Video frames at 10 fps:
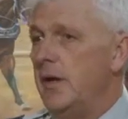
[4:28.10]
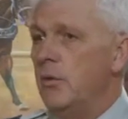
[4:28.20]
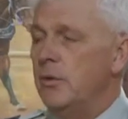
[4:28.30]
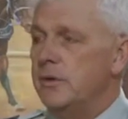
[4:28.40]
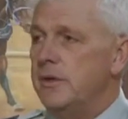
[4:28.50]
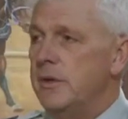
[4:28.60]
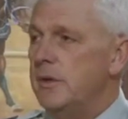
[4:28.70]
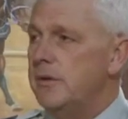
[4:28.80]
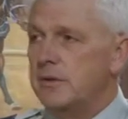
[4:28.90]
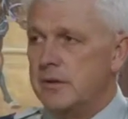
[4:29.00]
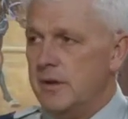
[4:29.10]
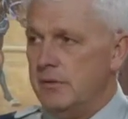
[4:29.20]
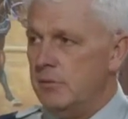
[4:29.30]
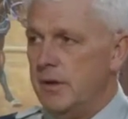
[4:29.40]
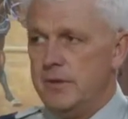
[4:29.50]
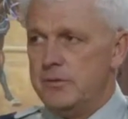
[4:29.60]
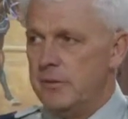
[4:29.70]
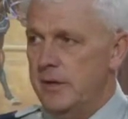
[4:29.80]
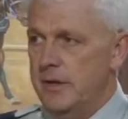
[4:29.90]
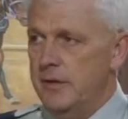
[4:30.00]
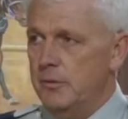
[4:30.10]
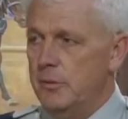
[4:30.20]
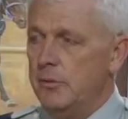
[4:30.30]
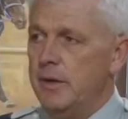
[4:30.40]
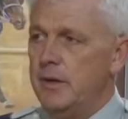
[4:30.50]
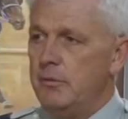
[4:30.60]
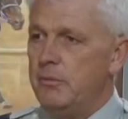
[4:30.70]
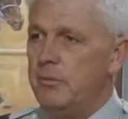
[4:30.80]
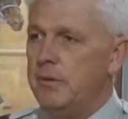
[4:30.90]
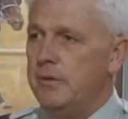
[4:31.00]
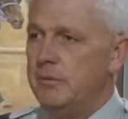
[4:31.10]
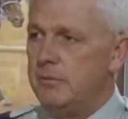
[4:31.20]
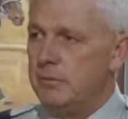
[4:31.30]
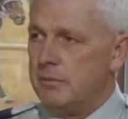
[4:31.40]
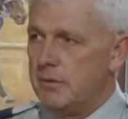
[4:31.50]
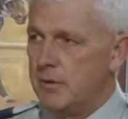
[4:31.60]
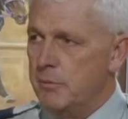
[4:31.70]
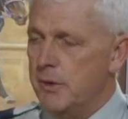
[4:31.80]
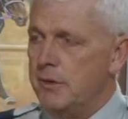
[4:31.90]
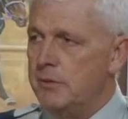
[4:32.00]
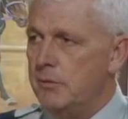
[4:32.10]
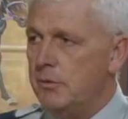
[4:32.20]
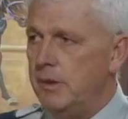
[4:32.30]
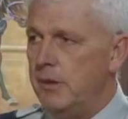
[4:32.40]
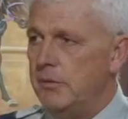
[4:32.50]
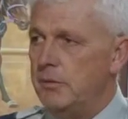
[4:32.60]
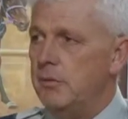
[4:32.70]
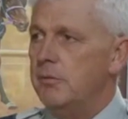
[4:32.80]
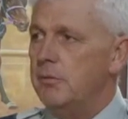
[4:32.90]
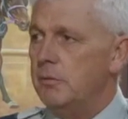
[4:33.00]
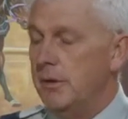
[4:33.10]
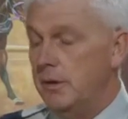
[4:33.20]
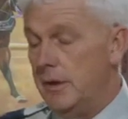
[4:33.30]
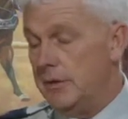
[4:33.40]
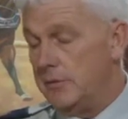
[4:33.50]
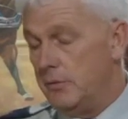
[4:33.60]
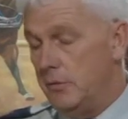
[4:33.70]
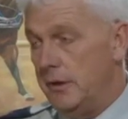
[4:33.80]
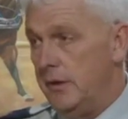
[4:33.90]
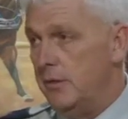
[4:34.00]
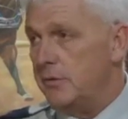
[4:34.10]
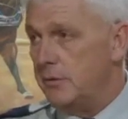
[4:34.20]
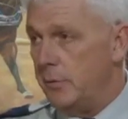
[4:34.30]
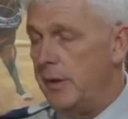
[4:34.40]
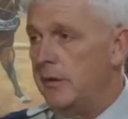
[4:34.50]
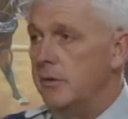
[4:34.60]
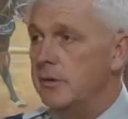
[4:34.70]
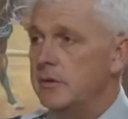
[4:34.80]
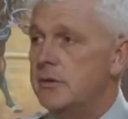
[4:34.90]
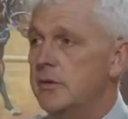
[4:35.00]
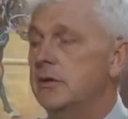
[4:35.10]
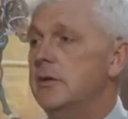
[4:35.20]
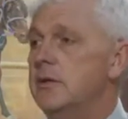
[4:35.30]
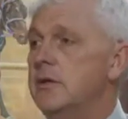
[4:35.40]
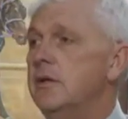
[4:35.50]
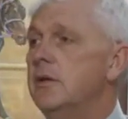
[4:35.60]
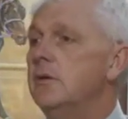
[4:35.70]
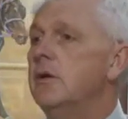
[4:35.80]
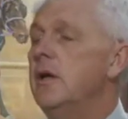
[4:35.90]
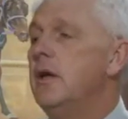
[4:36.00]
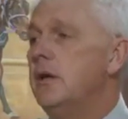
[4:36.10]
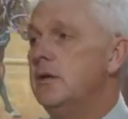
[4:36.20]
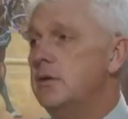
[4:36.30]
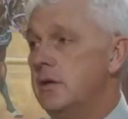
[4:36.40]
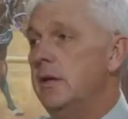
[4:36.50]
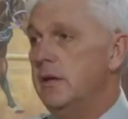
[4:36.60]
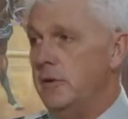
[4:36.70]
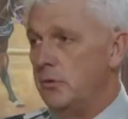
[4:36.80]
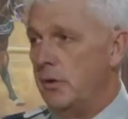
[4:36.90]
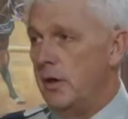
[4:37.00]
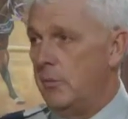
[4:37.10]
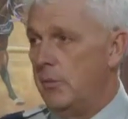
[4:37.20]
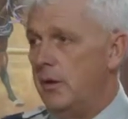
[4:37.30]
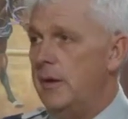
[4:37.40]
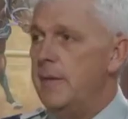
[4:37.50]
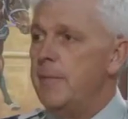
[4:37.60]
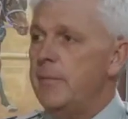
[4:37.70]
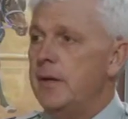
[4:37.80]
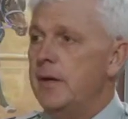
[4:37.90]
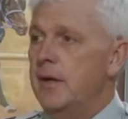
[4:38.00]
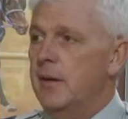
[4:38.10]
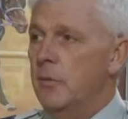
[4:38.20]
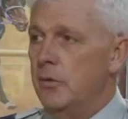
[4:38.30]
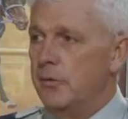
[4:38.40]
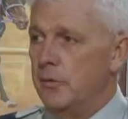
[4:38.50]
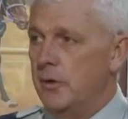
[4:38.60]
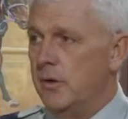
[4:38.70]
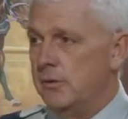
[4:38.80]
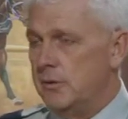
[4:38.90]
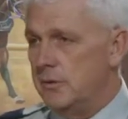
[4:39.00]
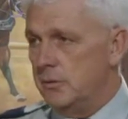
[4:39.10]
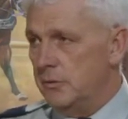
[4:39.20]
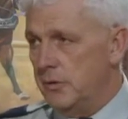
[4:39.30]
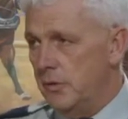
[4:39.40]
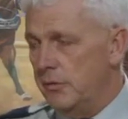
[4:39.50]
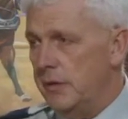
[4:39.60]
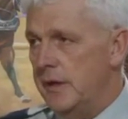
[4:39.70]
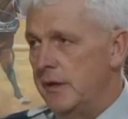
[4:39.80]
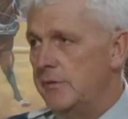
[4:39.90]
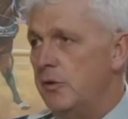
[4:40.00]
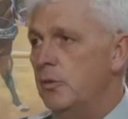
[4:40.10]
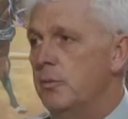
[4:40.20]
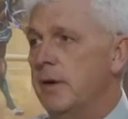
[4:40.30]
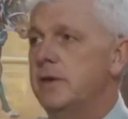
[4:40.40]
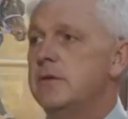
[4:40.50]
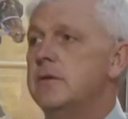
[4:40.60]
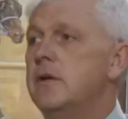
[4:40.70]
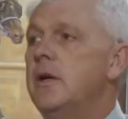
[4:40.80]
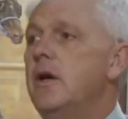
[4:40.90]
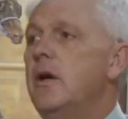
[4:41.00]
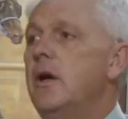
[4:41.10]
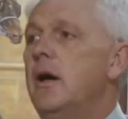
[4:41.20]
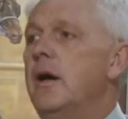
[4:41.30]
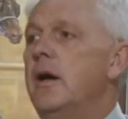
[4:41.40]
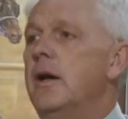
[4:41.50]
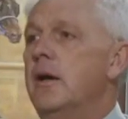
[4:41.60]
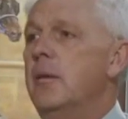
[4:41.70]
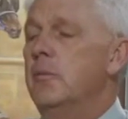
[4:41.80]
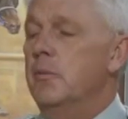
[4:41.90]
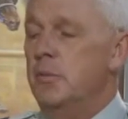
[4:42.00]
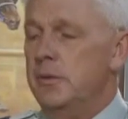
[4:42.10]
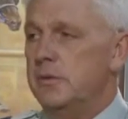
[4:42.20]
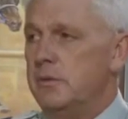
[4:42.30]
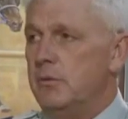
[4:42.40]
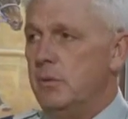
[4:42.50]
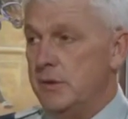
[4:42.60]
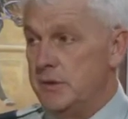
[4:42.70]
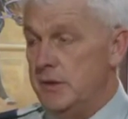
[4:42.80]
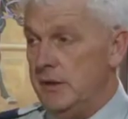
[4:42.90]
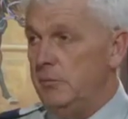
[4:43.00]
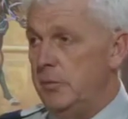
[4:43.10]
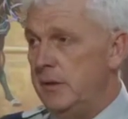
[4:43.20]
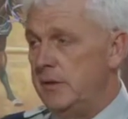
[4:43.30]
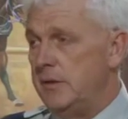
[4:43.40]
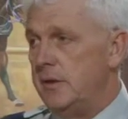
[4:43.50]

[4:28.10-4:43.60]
We're seeing a slight rise right now, but compared to what we had in the last 3 years, the pattern is still continue to slightly drop overall. So over the next few months, we'll see, but